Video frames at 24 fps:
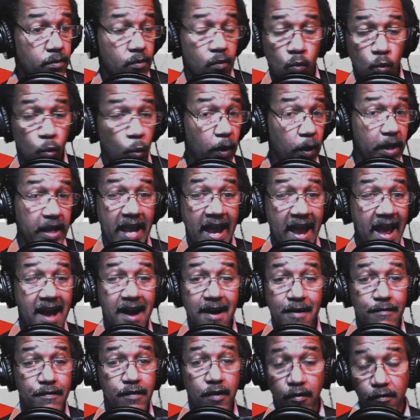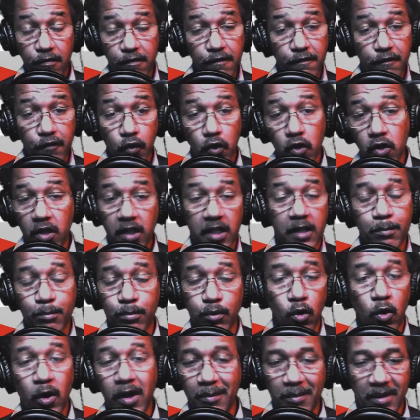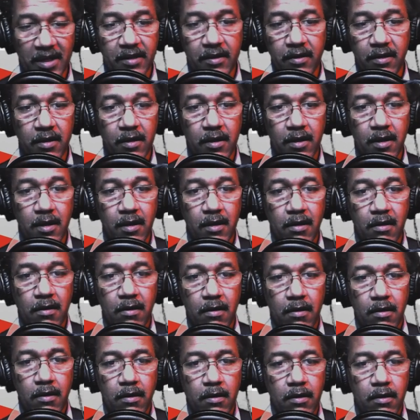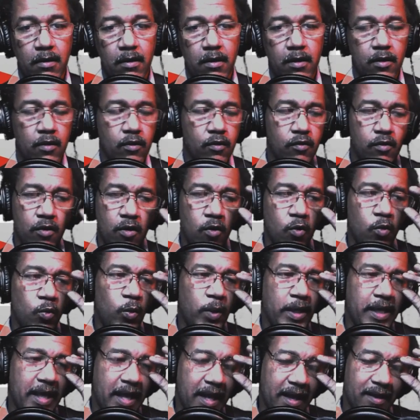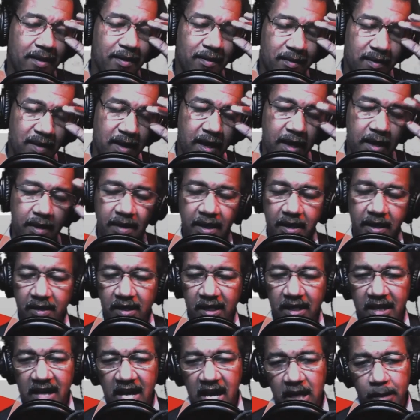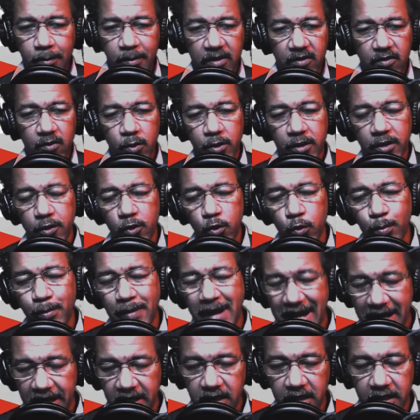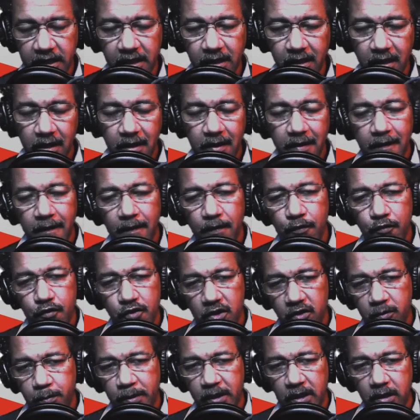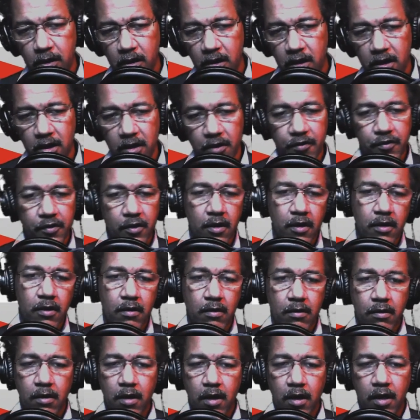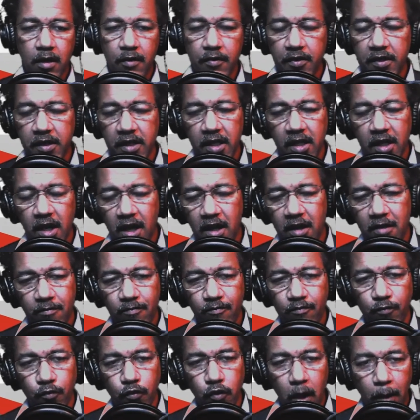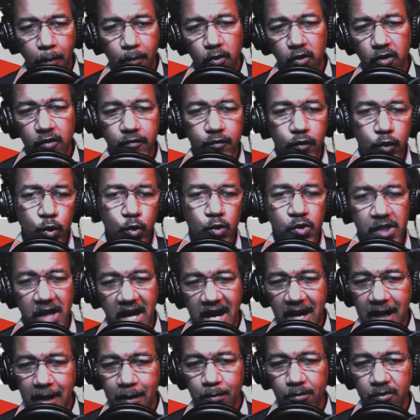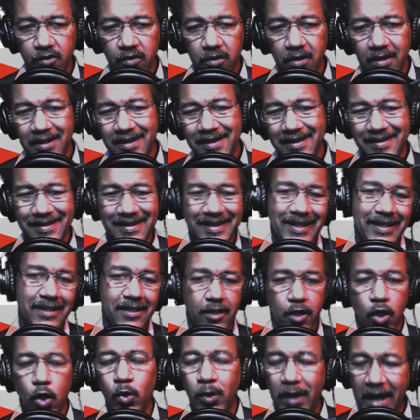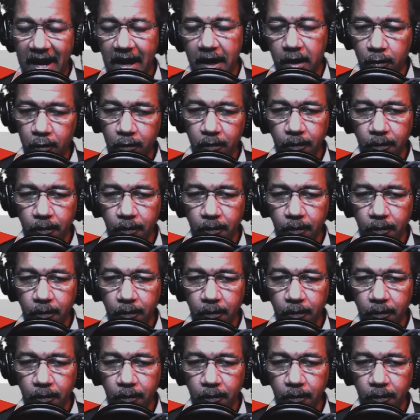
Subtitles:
We have full employment. So we can't say that the economy is going to do badly just because the number of new jobs didn't go down.